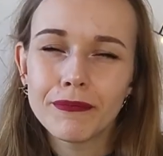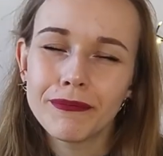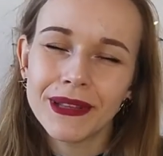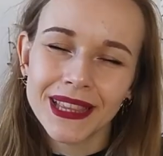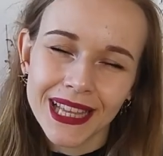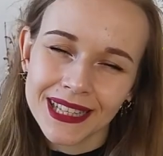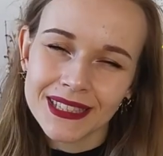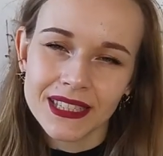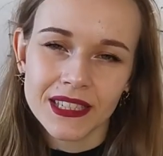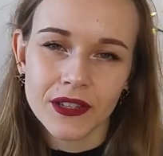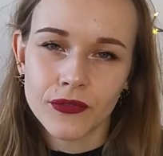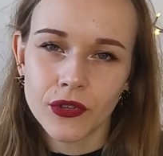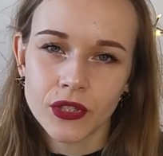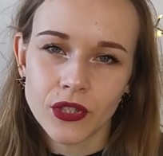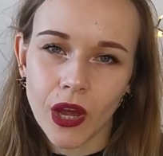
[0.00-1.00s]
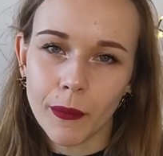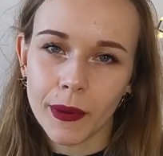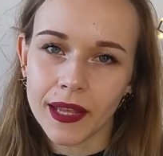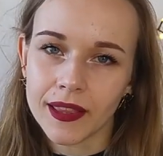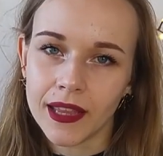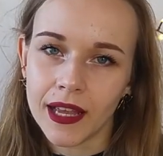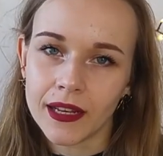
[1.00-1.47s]
But that's a different
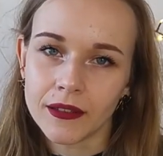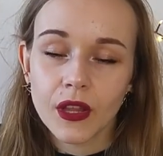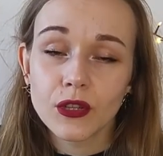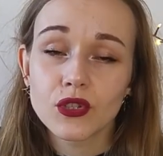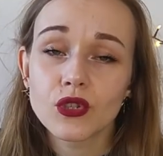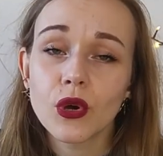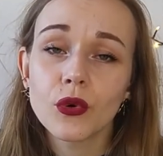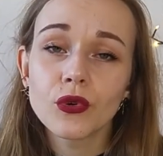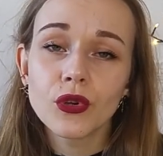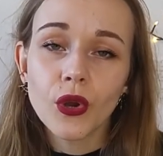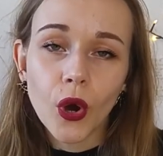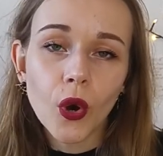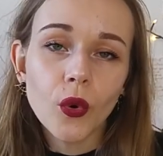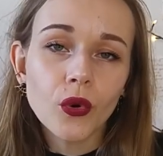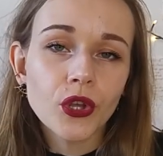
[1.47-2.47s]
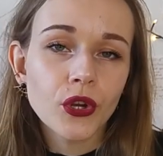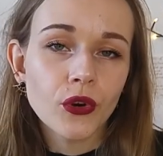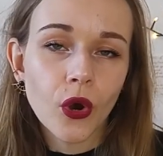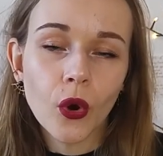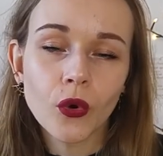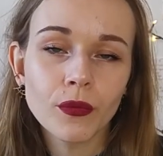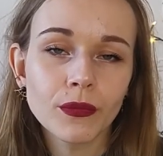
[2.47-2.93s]
topic then. So know
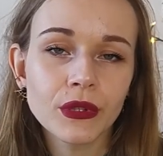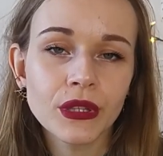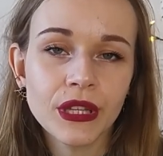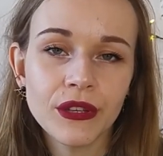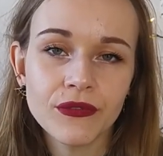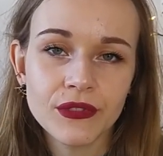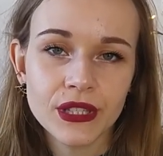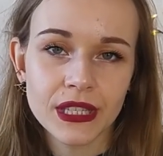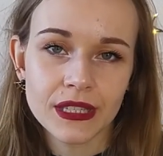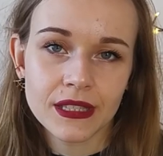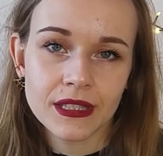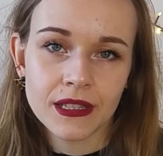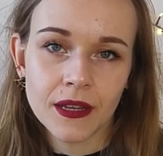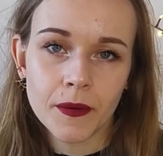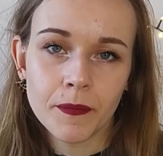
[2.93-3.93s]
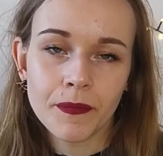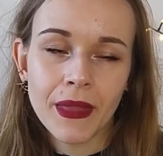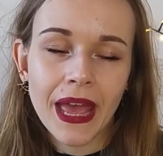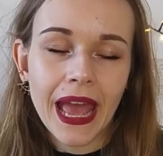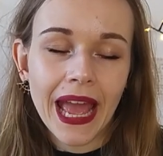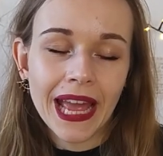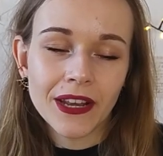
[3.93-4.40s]
your own belief system,
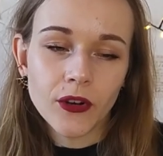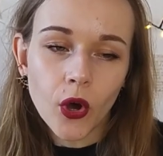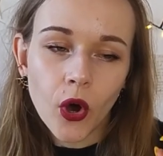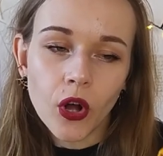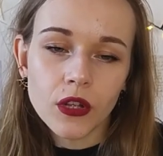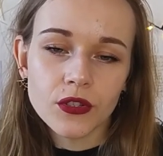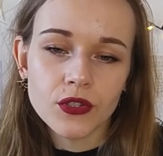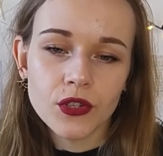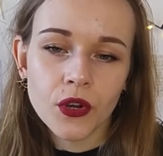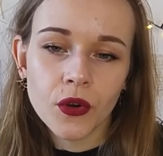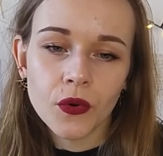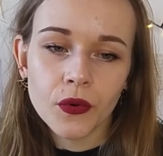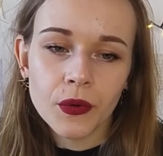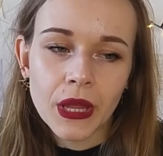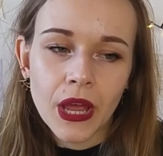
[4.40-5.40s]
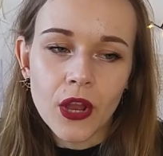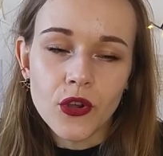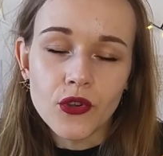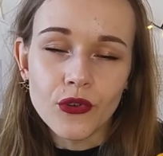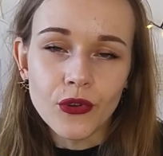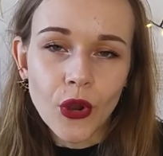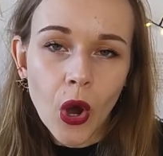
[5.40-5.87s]
and also
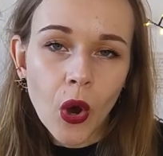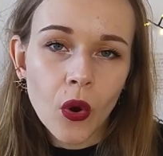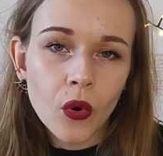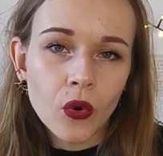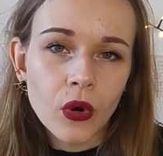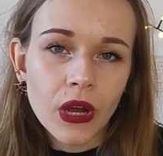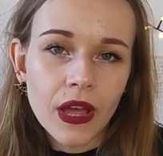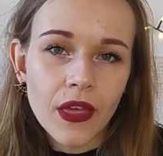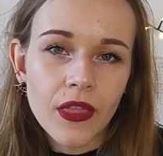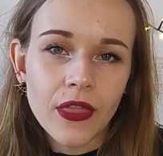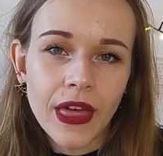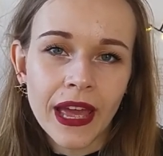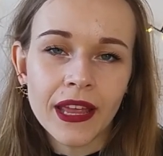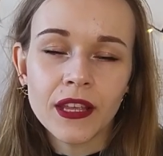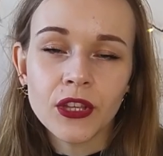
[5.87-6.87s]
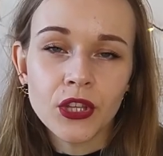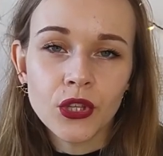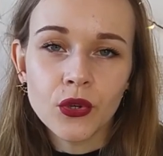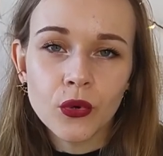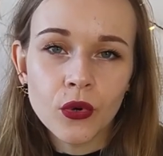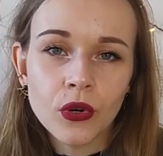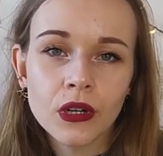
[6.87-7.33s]
know that
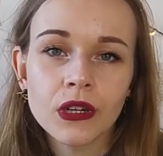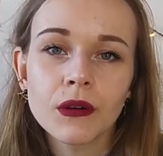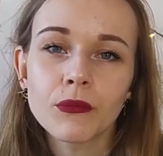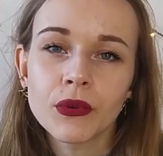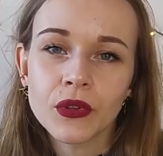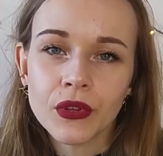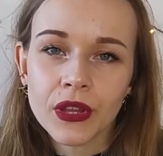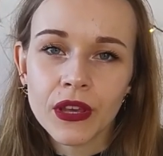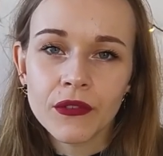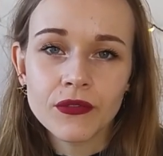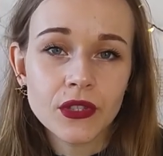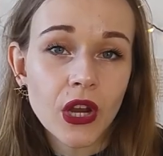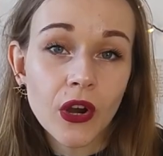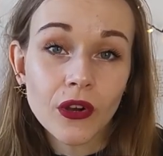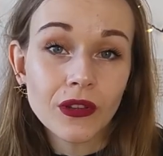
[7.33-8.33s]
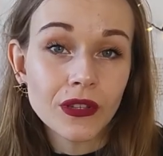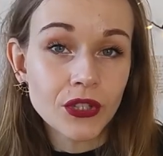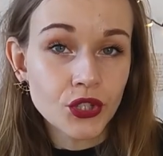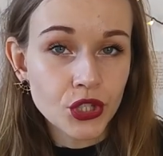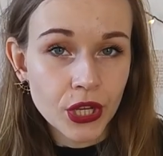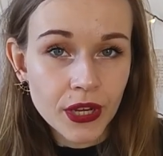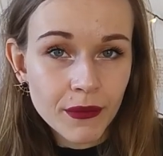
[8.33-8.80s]
your beliefs are
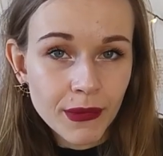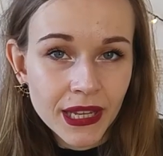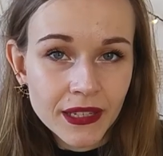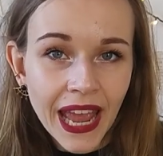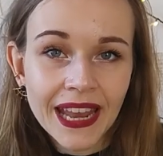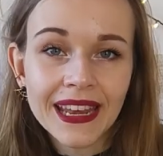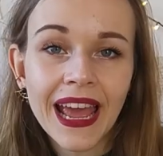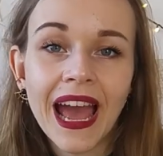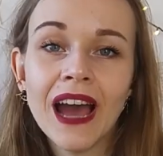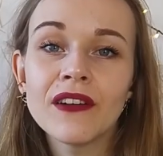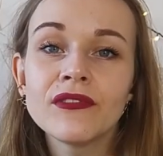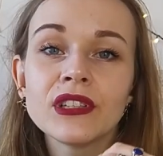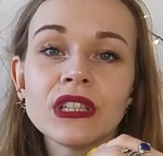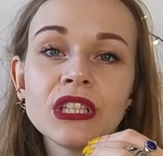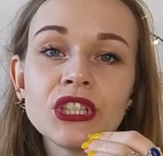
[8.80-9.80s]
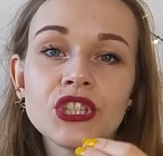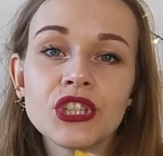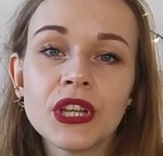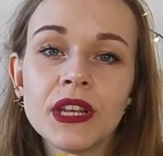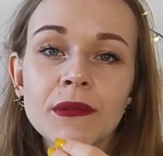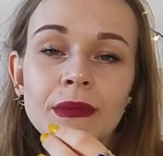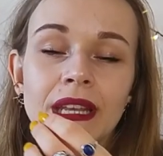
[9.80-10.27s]
legitimate and have a
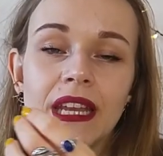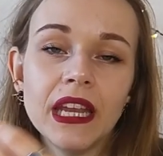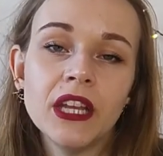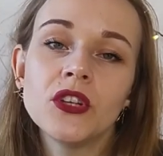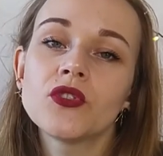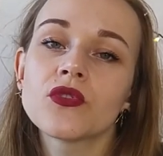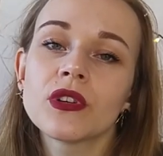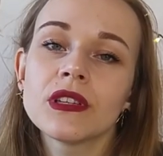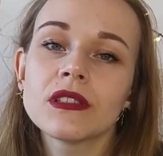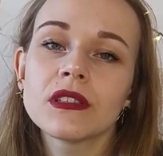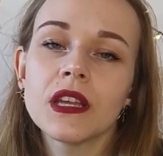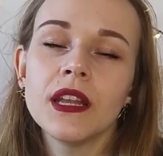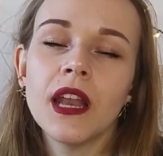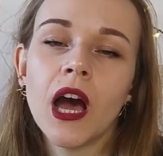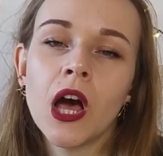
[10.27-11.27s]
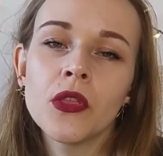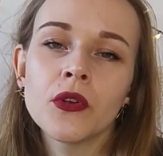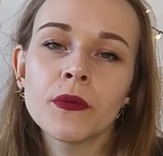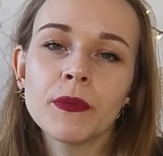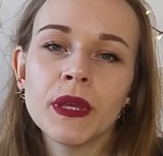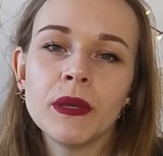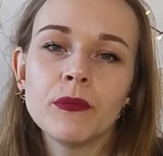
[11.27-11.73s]
legitimate interest in
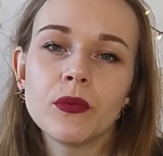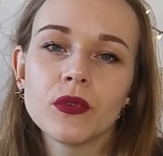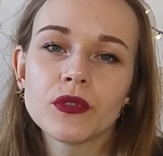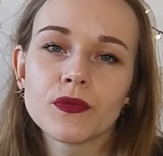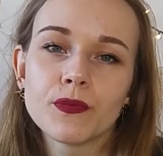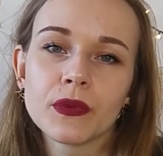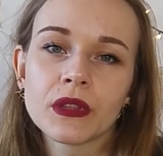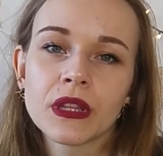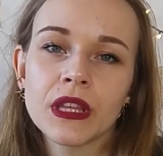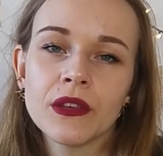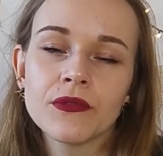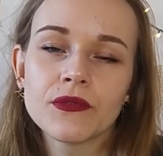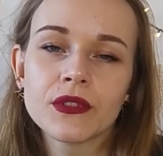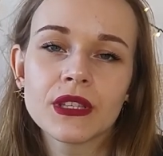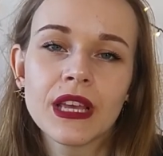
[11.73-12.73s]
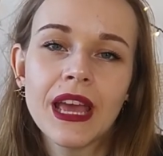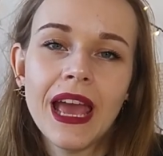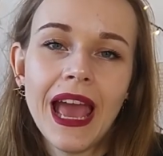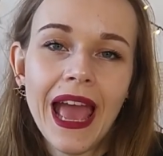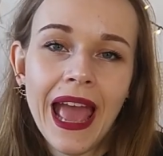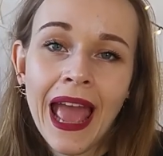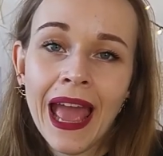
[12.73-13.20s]
other people's beliefs
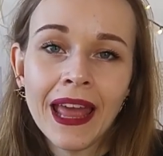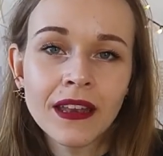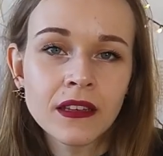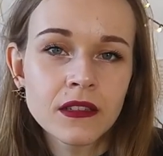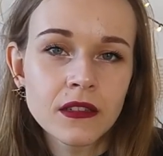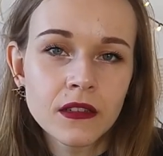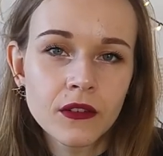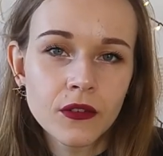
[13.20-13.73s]
and